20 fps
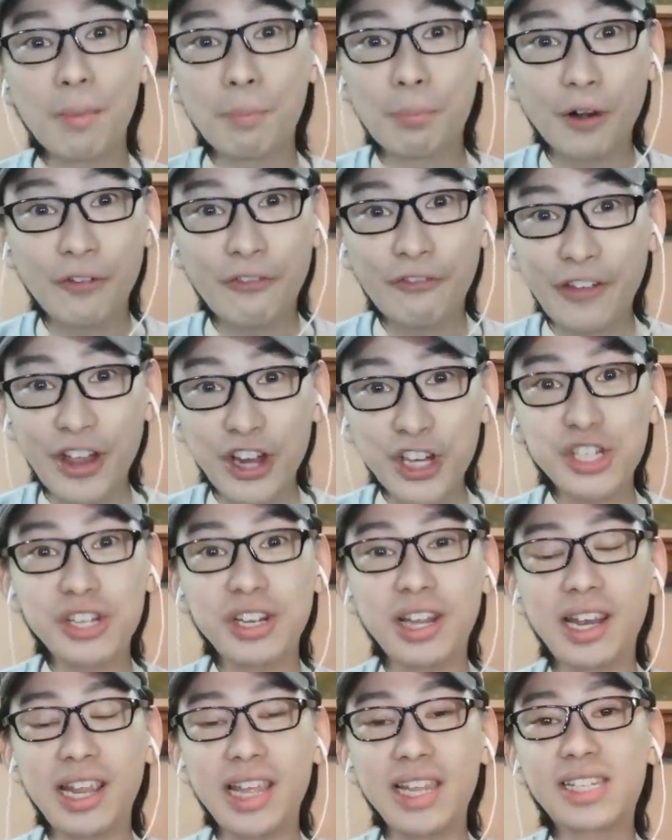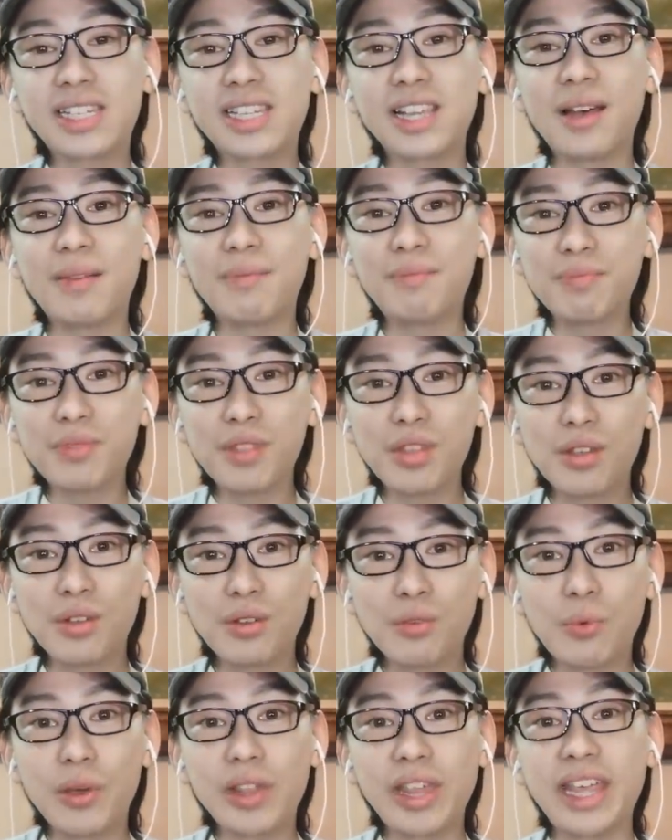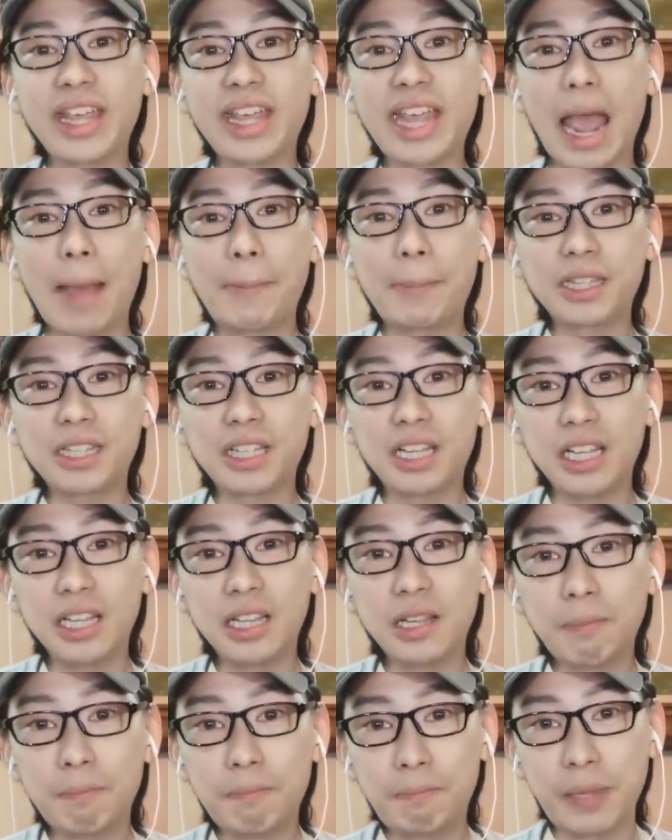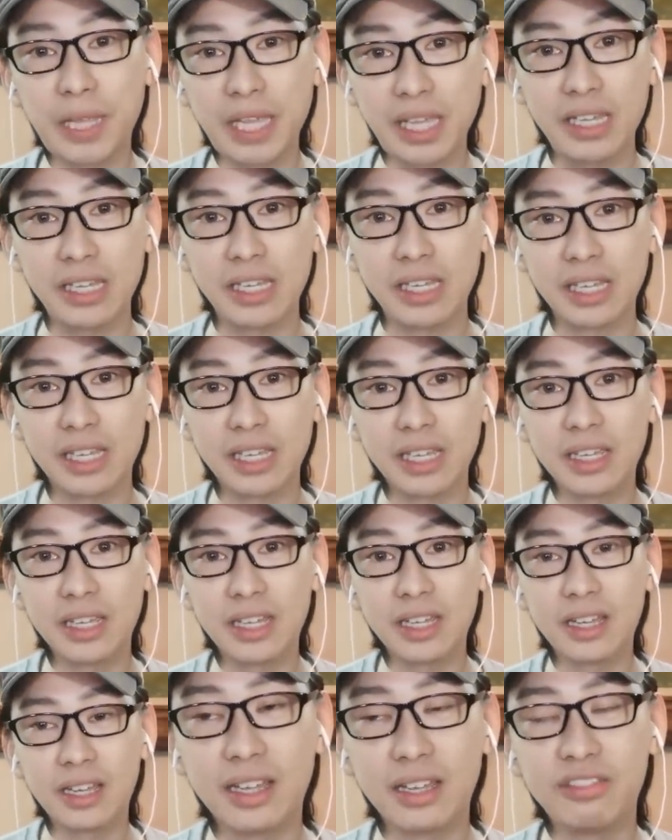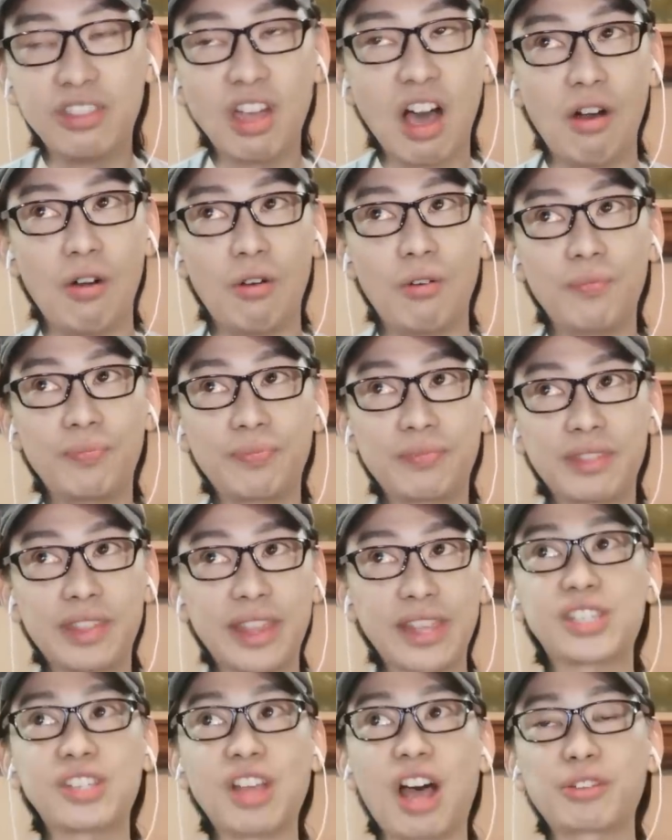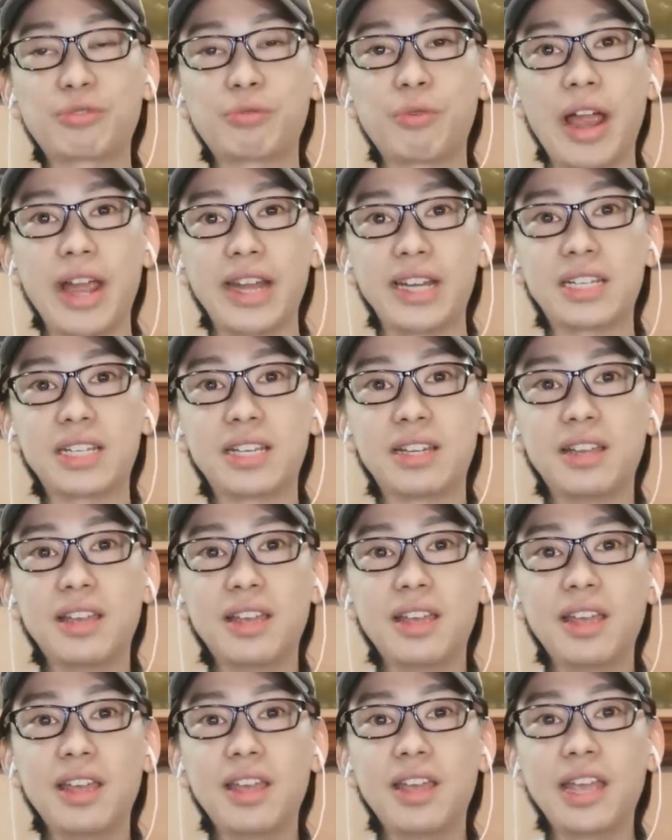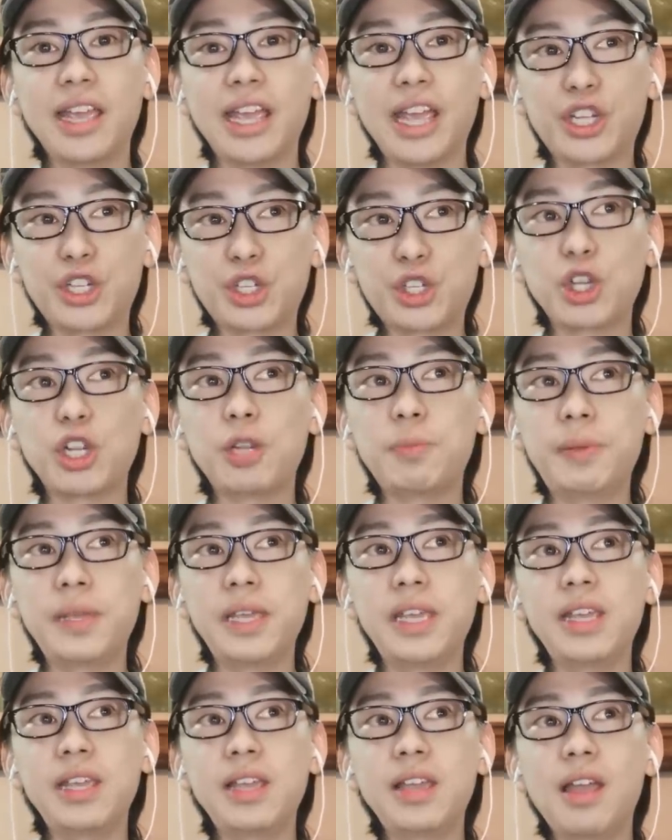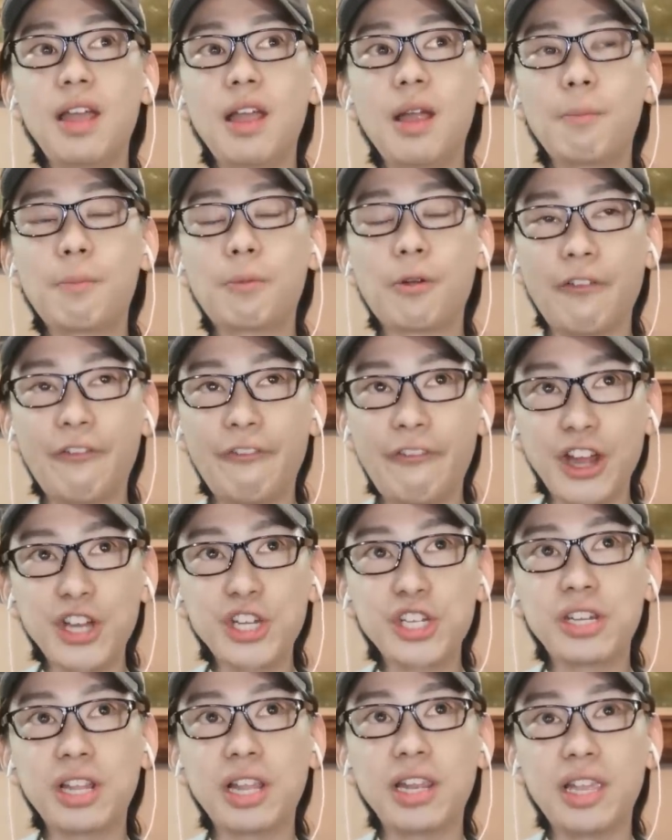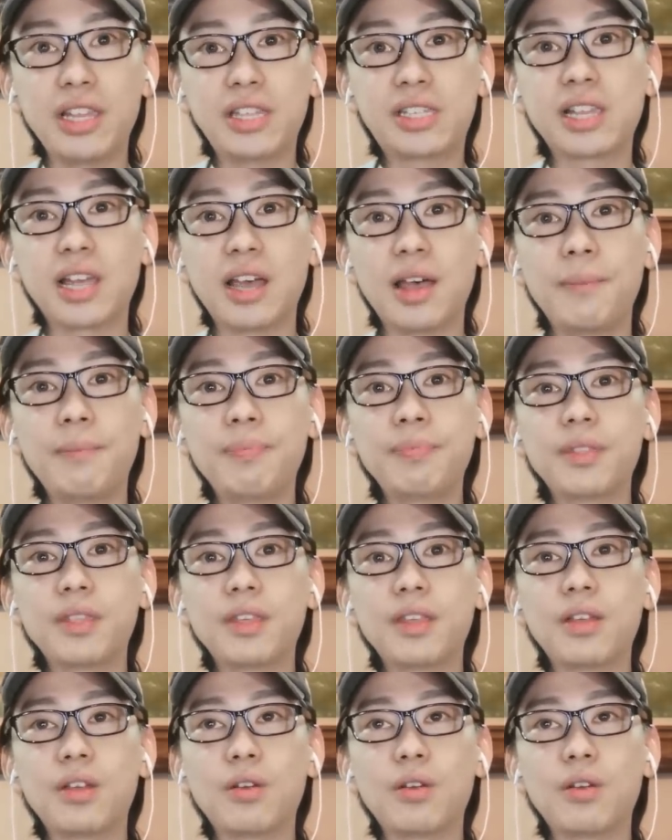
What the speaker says: Professionalism with a capital P. No, that's not right. It should be professionalism